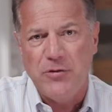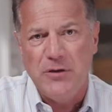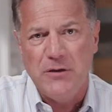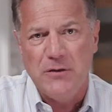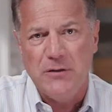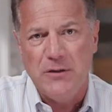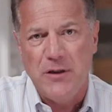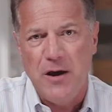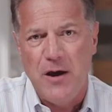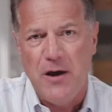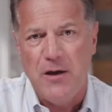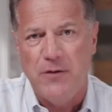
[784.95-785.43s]
He
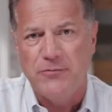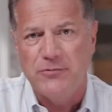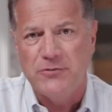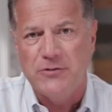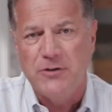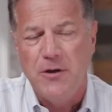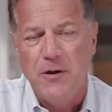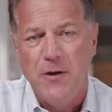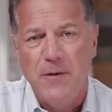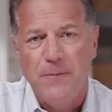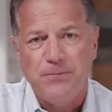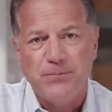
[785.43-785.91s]
left,
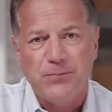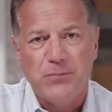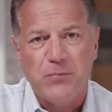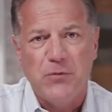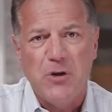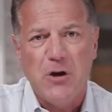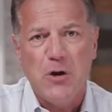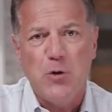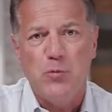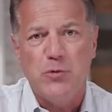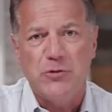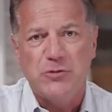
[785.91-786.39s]

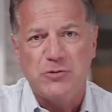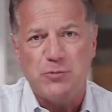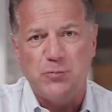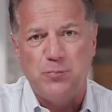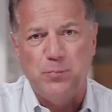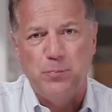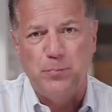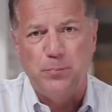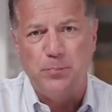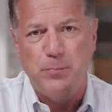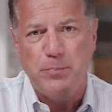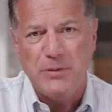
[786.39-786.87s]
there was
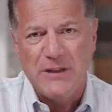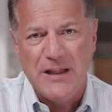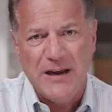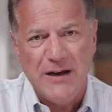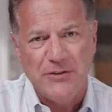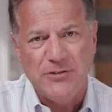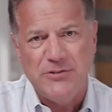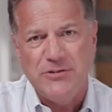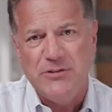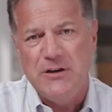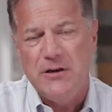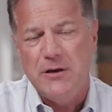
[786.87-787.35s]

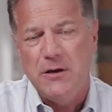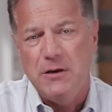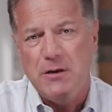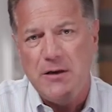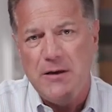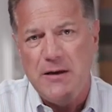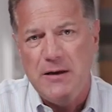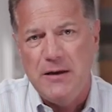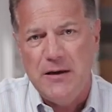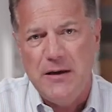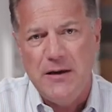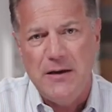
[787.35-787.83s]
blessing and
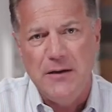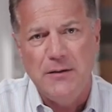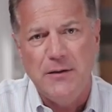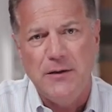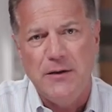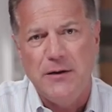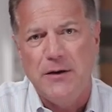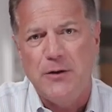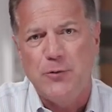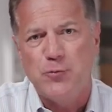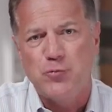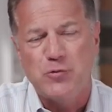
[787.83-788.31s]

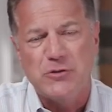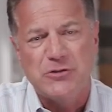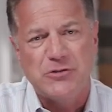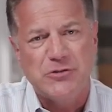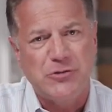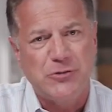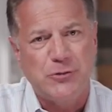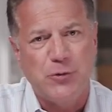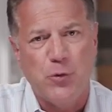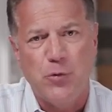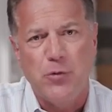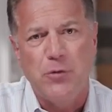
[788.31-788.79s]
healing and
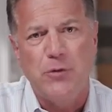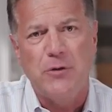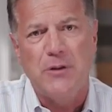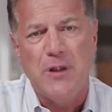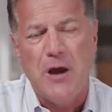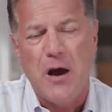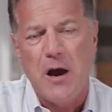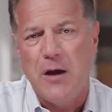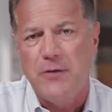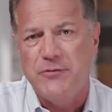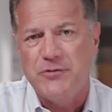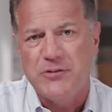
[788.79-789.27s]
restored
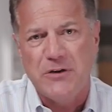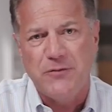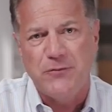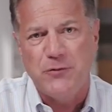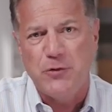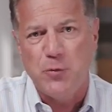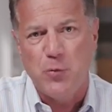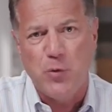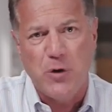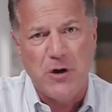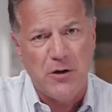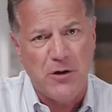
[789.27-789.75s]
lives
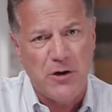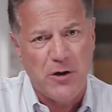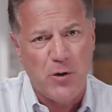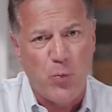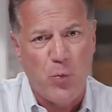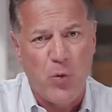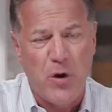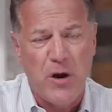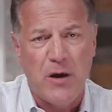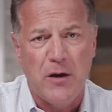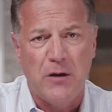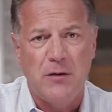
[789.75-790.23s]
everywhere He
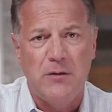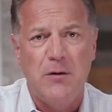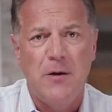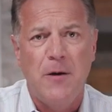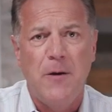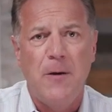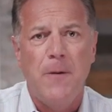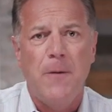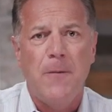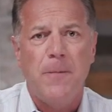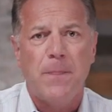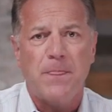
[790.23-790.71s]
went.
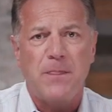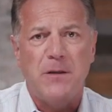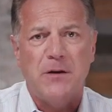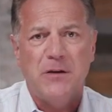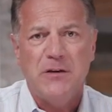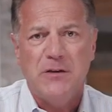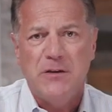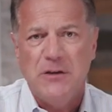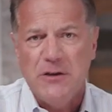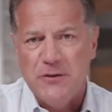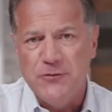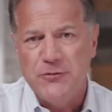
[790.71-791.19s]
The
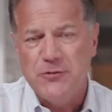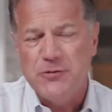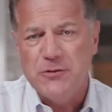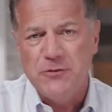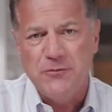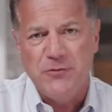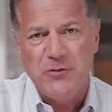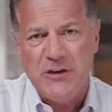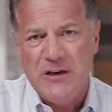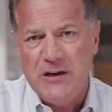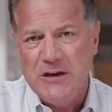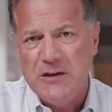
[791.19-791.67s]
gifts
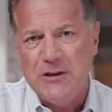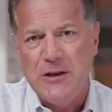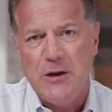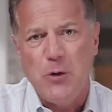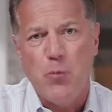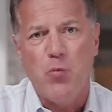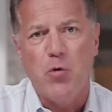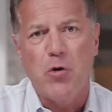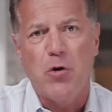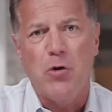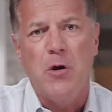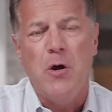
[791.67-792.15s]
of
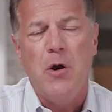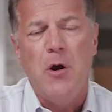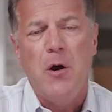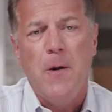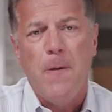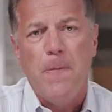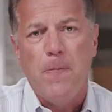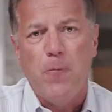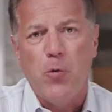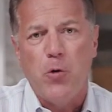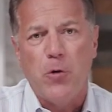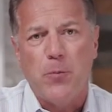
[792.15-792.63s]
healing were
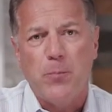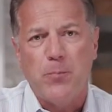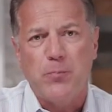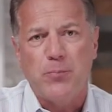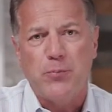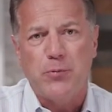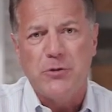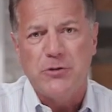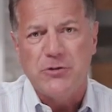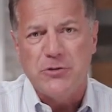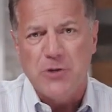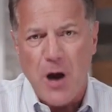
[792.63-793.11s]

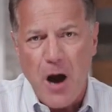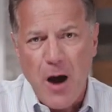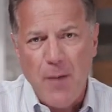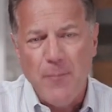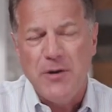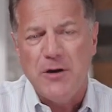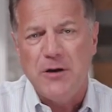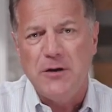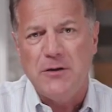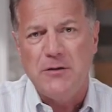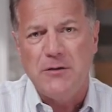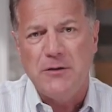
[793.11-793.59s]

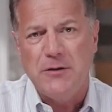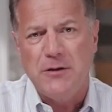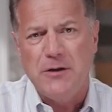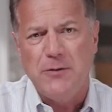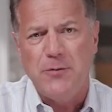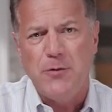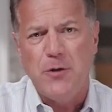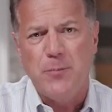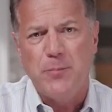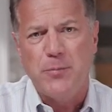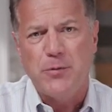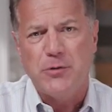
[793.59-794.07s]
predominantly
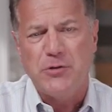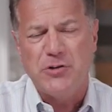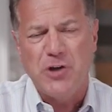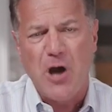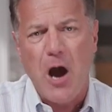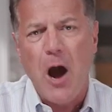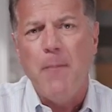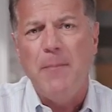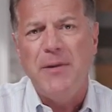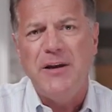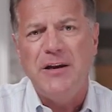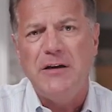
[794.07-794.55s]
the
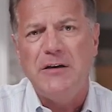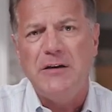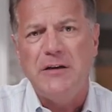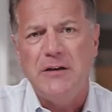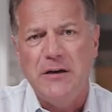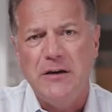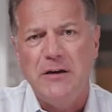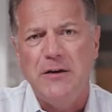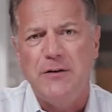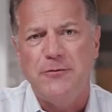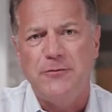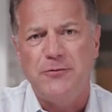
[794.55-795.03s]
predominant
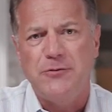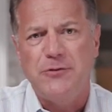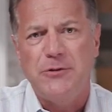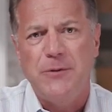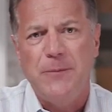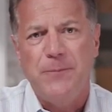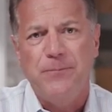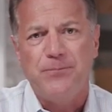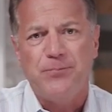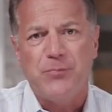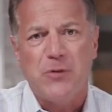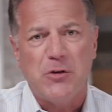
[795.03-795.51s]
gift.
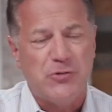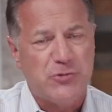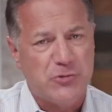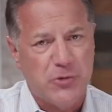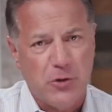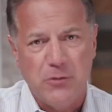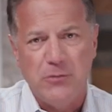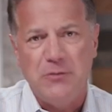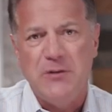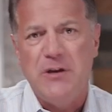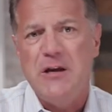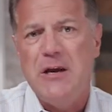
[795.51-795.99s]

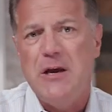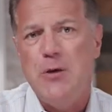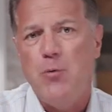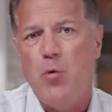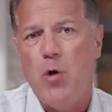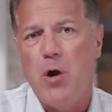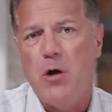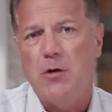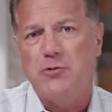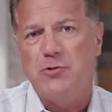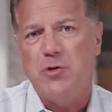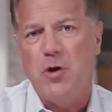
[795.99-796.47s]
Certainly He
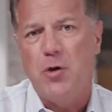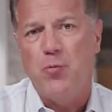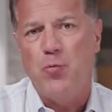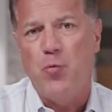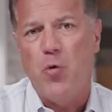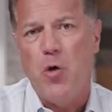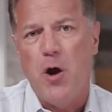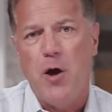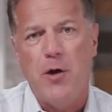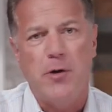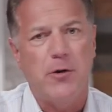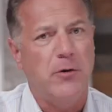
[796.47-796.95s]
walked on
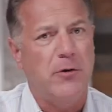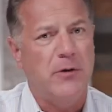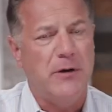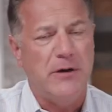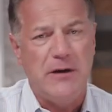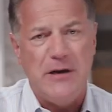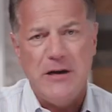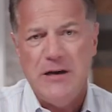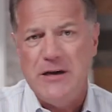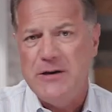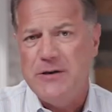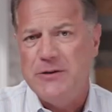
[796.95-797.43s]
water,
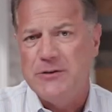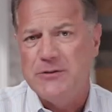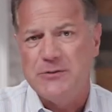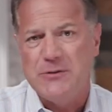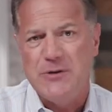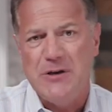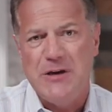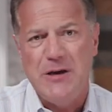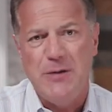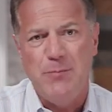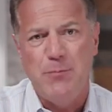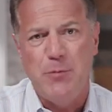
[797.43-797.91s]
and
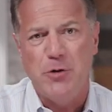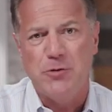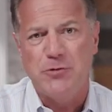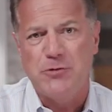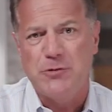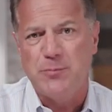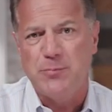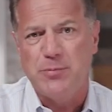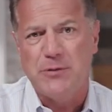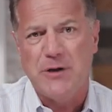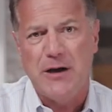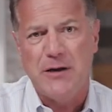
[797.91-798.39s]
He
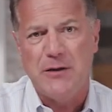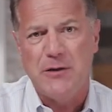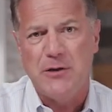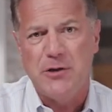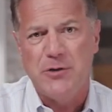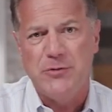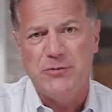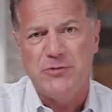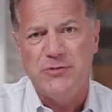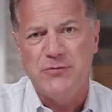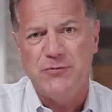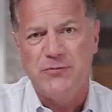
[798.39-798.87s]
multiplied
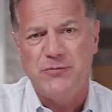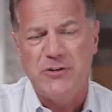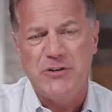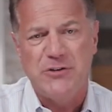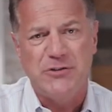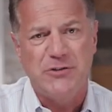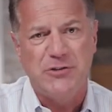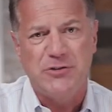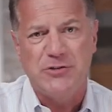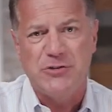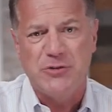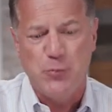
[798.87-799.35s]
loaves and
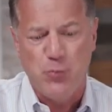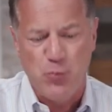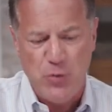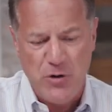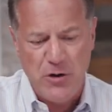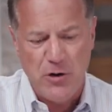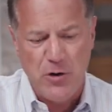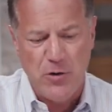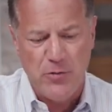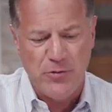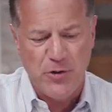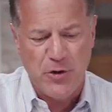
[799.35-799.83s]
fishes, and we
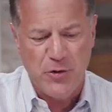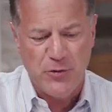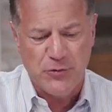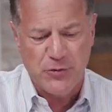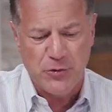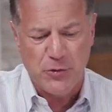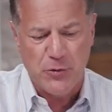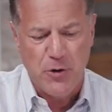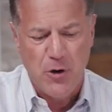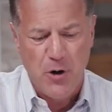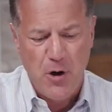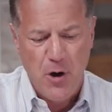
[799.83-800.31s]
know those
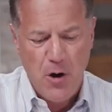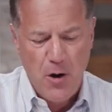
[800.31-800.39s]
are